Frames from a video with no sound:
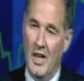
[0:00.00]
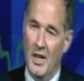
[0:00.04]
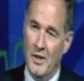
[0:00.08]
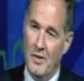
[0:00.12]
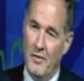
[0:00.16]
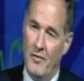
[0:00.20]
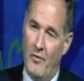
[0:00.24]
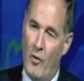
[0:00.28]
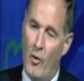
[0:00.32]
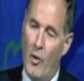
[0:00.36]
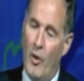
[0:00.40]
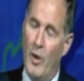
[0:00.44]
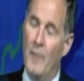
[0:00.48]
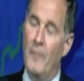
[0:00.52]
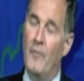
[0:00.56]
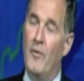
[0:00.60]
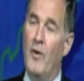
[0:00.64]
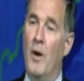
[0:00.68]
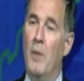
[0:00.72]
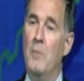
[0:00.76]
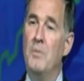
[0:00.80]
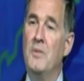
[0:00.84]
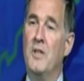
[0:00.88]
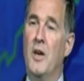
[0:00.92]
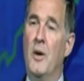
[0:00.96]
and the foreign
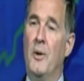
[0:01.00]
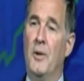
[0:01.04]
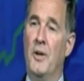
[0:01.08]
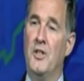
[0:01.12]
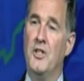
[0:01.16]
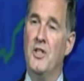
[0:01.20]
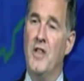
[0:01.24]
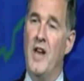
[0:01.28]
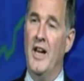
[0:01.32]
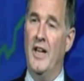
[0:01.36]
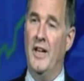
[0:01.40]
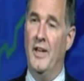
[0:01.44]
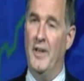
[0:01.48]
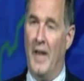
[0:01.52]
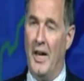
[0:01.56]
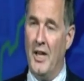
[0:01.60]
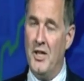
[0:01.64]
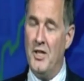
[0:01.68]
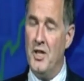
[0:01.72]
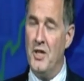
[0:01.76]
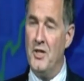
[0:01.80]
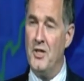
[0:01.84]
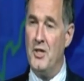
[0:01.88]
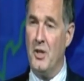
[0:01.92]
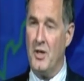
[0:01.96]
firms go to China
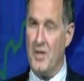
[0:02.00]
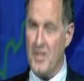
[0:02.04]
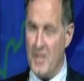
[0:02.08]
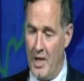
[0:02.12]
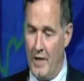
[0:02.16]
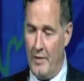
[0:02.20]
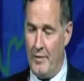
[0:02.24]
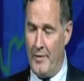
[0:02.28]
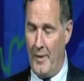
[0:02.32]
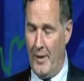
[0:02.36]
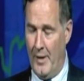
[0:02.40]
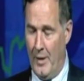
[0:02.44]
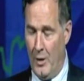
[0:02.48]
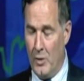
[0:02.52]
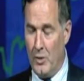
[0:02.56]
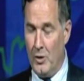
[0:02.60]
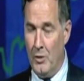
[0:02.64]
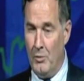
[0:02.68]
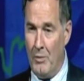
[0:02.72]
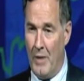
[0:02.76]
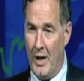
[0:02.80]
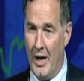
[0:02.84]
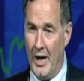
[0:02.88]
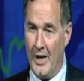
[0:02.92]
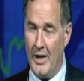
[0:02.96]
not just to sell for the
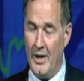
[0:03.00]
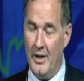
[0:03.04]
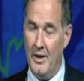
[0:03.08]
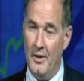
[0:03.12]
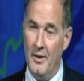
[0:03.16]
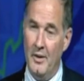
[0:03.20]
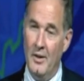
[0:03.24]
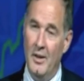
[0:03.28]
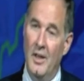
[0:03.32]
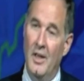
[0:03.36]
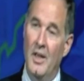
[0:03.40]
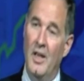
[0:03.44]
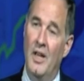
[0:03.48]
local market,